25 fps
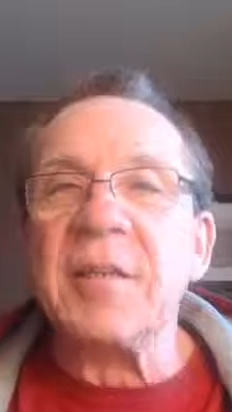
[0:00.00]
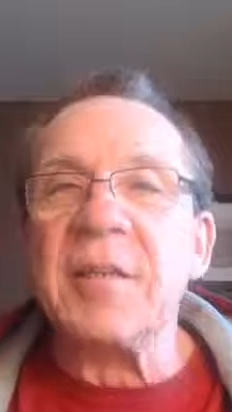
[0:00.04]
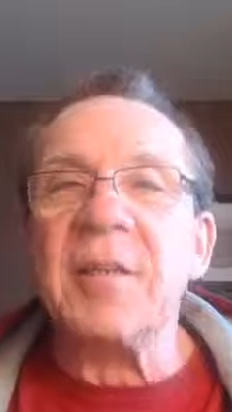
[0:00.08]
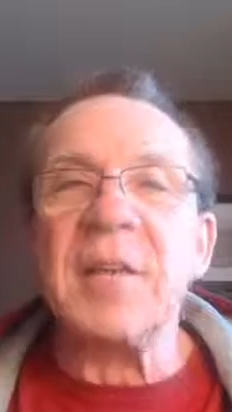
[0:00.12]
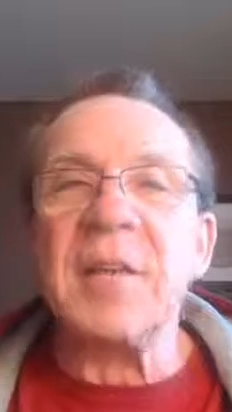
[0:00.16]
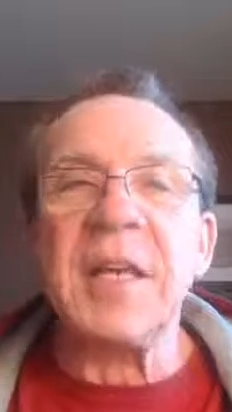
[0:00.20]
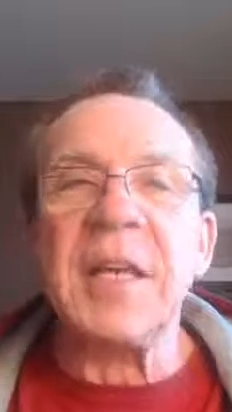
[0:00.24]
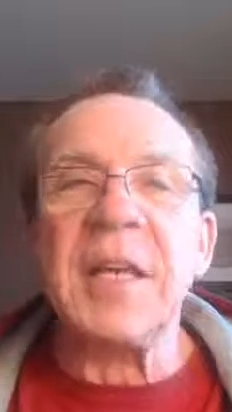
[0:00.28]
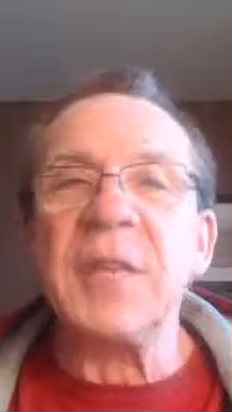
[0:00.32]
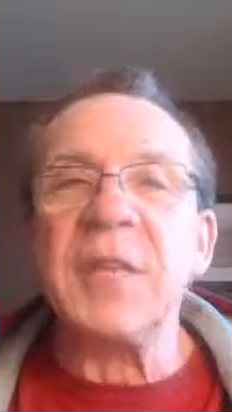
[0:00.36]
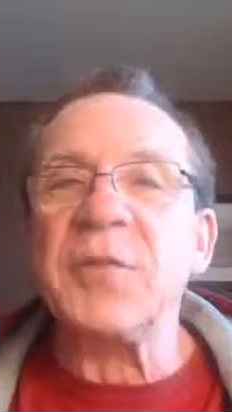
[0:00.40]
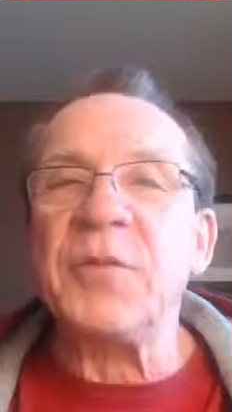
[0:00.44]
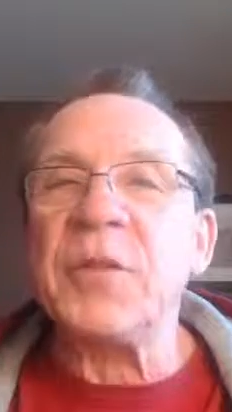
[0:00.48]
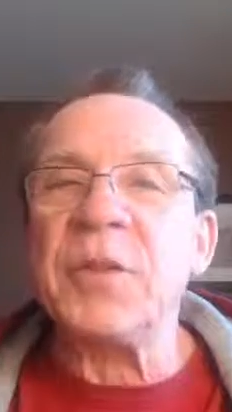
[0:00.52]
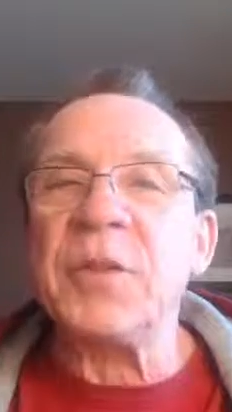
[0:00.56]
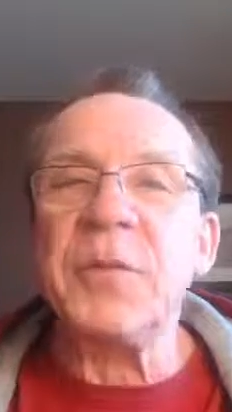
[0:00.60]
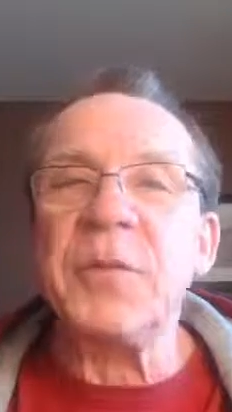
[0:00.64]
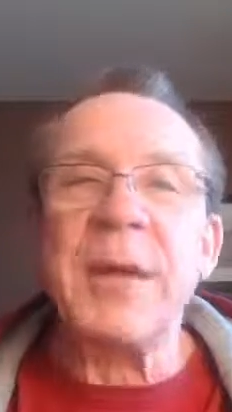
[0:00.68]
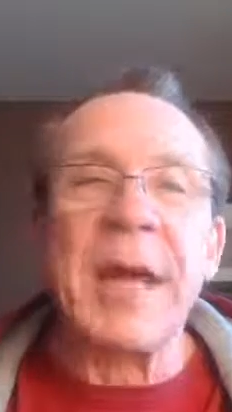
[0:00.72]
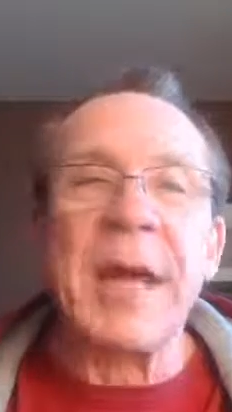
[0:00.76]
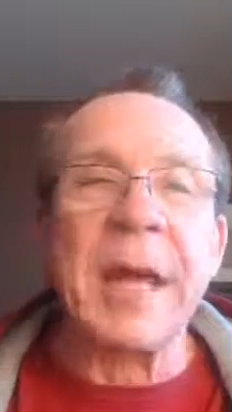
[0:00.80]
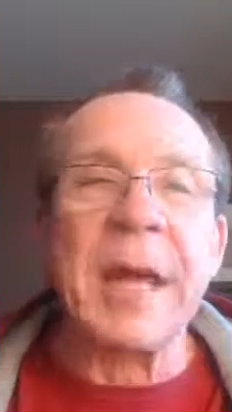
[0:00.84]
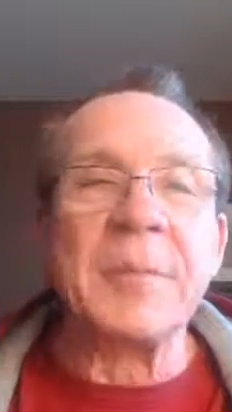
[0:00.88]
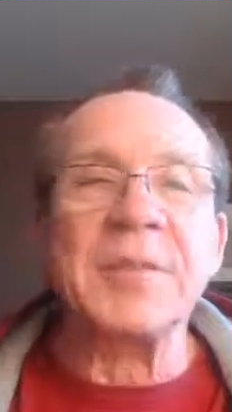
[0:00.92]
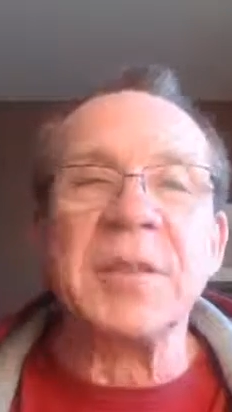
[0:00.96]
going to give to
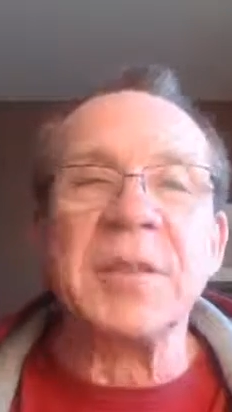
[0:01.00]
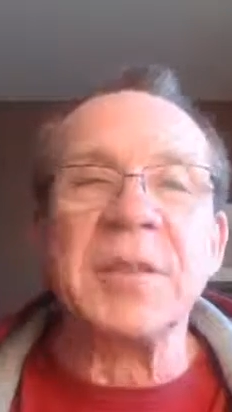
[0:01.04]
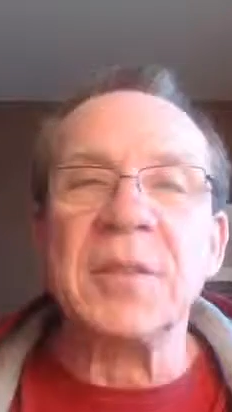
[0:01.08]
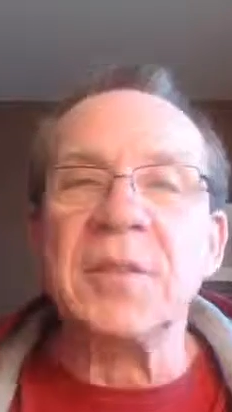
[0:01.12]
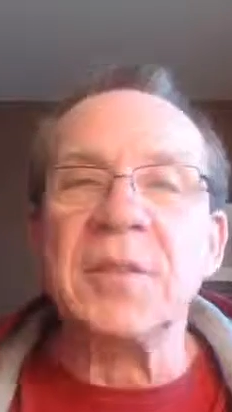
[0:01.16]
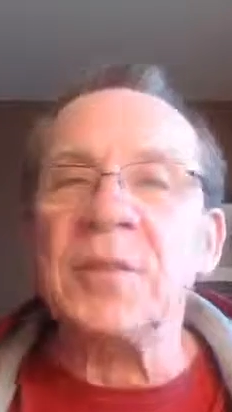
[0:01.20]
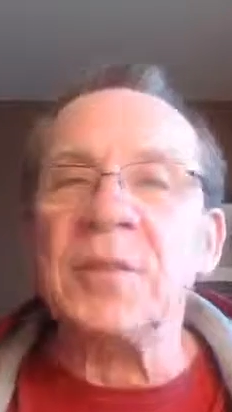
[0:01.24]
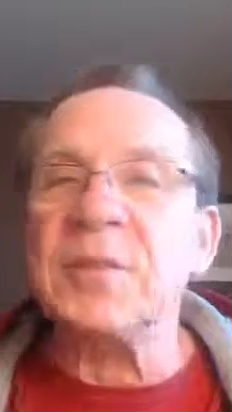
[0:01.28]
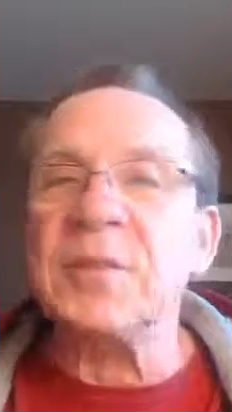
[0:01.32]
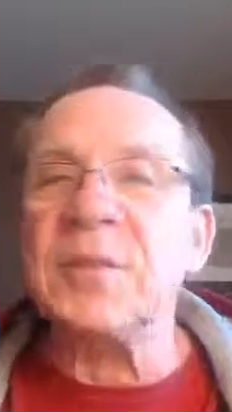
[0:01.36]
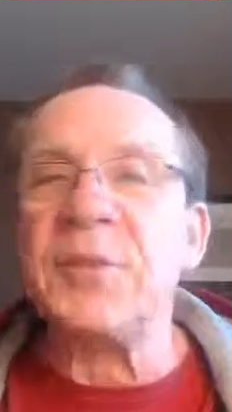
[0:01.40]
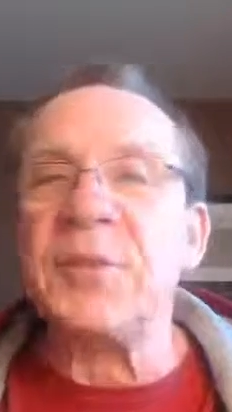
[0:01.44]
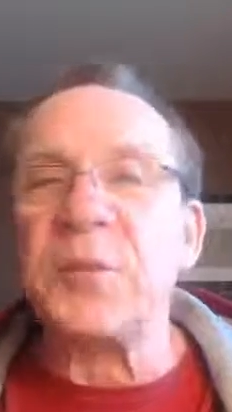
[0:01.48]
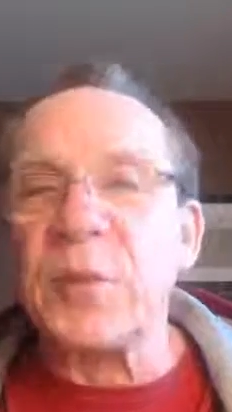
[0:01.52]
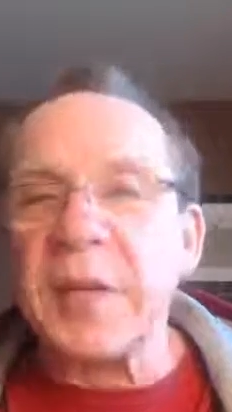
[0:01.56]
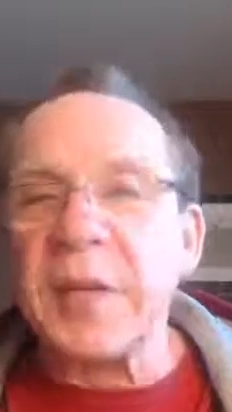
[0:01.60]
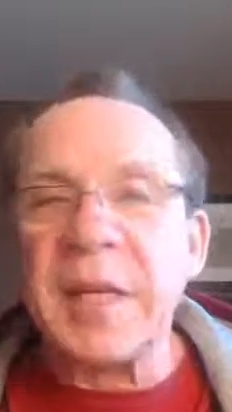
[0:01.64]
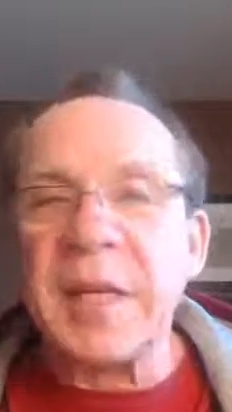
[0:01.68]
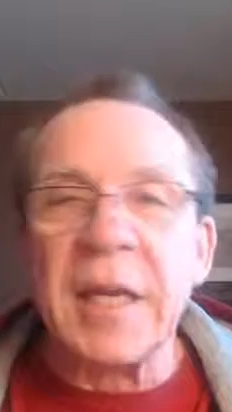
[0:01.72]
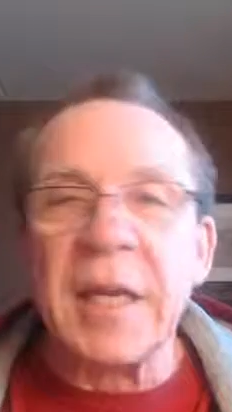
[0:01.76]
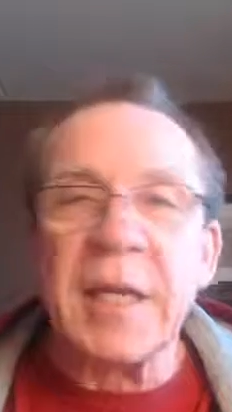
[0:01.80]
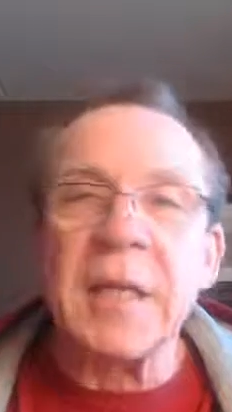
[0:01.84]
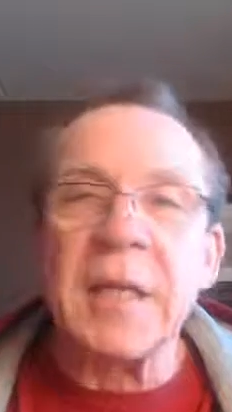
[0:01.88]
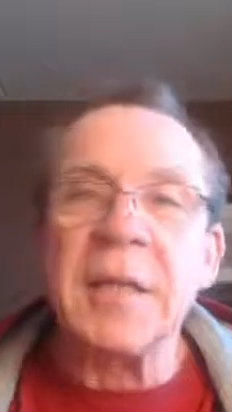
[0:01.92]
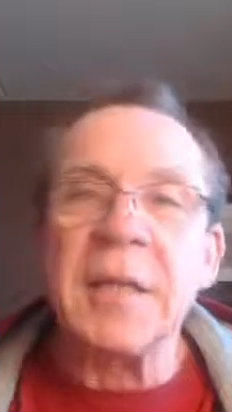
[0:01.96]
you absolutely
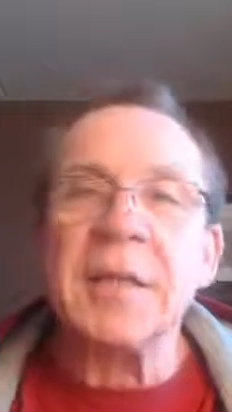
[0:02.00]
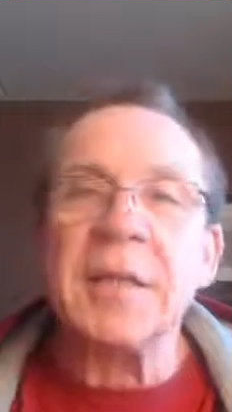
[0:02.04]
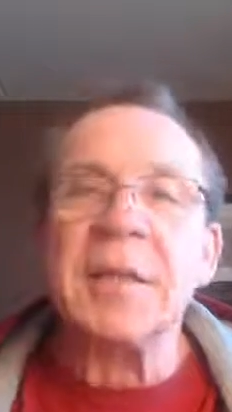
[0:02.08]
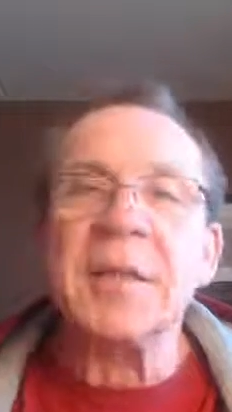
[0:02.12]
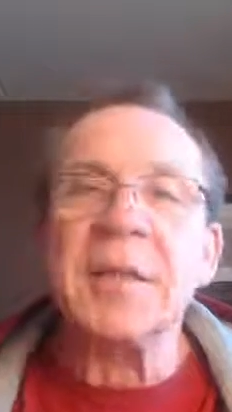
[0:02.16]
free.